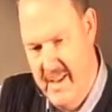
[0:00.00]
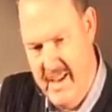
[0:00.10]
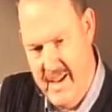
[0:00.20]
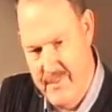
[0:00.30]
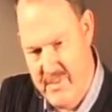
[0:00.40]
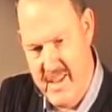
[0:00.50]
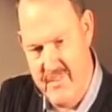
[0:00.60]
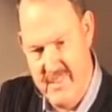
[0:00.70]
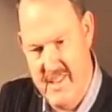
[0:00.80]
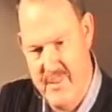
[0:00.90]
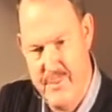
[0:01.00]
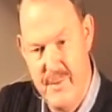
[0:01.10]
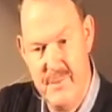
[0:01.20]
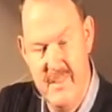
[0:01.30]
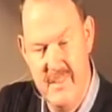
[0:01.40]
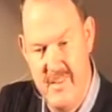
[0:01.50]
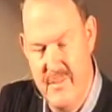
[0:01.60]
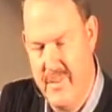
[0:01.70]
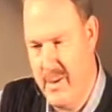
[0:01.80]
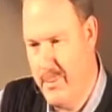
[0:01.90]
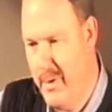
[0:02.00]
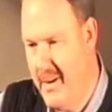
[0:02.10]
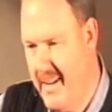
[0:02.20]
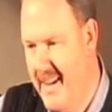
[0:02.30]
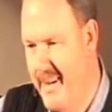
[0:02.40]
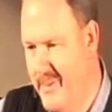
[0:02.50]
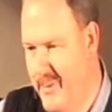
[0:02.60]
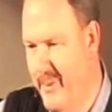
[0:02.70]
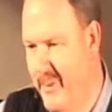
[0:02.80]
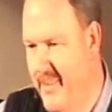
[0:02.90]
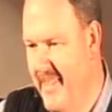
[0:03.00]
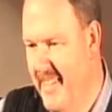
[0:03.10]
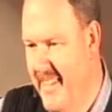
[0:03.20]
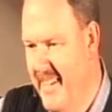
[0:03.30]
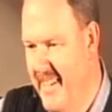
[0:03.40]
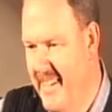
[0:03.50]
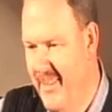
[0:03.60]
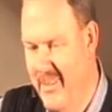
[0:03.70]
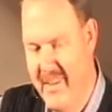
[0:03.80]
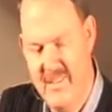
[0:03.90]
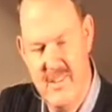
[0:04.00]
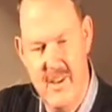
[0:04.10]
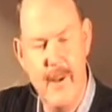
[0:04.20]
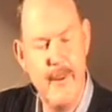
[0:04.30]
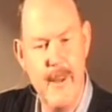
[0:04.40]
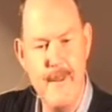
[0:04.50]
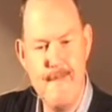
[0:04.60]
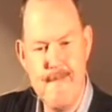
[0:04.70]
um, 17 and 15, are at Villa Park High School in Orange County.